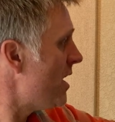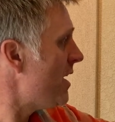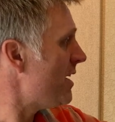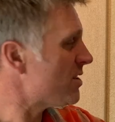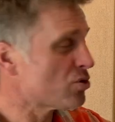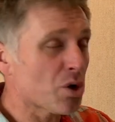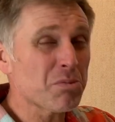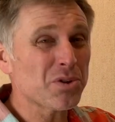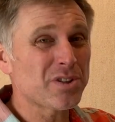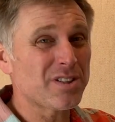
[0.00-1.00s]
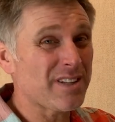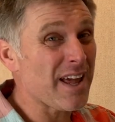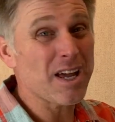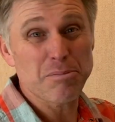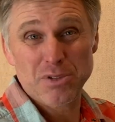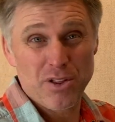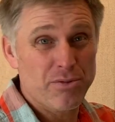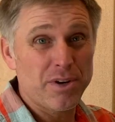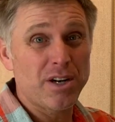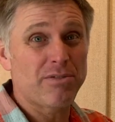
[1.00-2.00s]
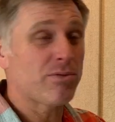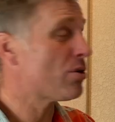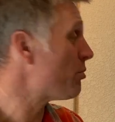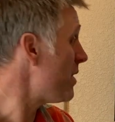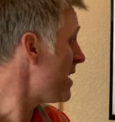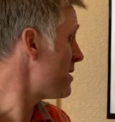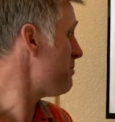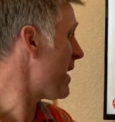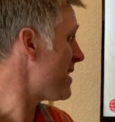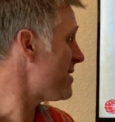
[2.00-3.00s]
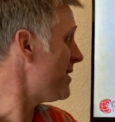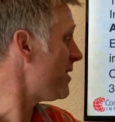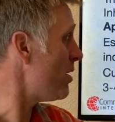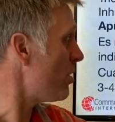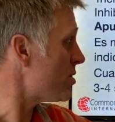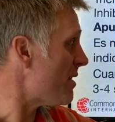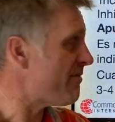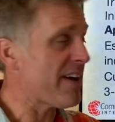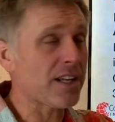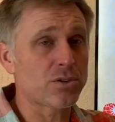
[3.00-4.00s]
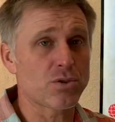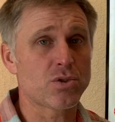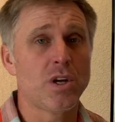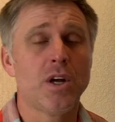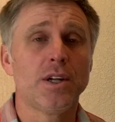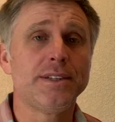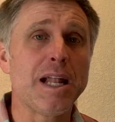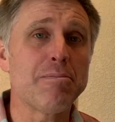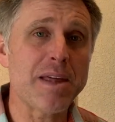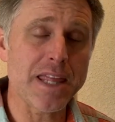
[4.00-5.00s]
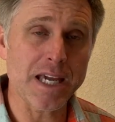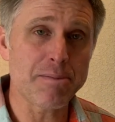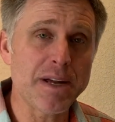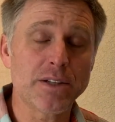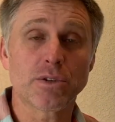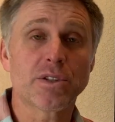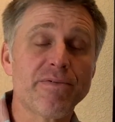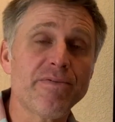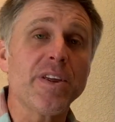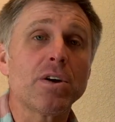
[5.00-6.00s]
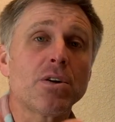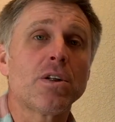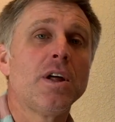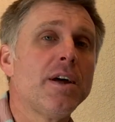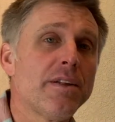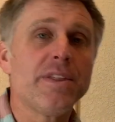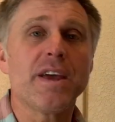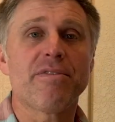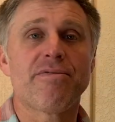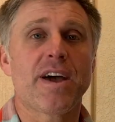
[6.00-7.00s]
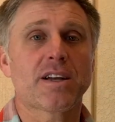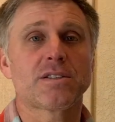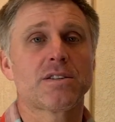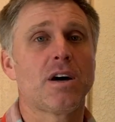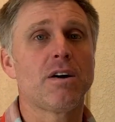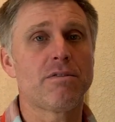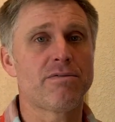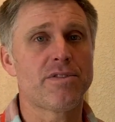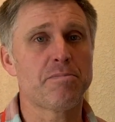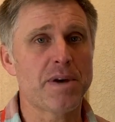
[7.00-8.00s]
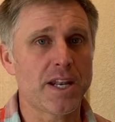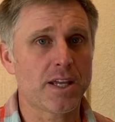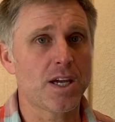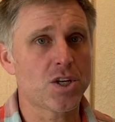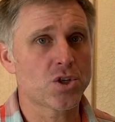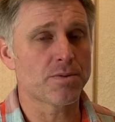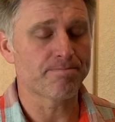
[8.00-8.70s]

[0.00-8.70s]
It's normal to take up to 3 to 4 weeks para sentir los efectos del medicamento, to feel the effects of the medication.